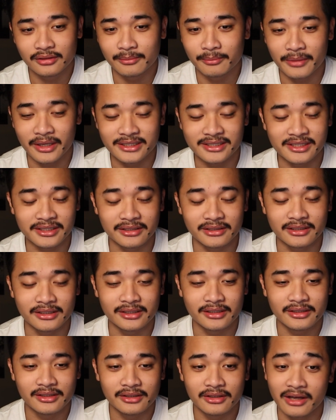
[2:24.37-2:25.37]

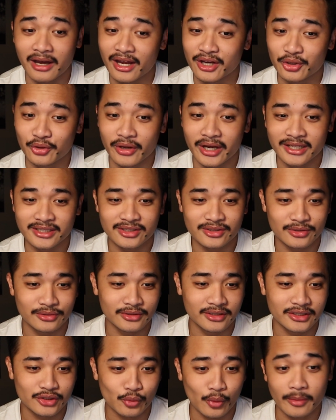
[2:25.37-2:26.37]
basically guide you guys through
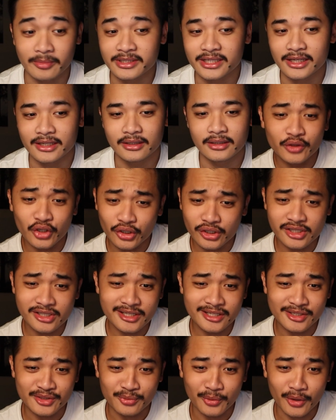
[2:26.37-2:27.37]
this website. Nurch as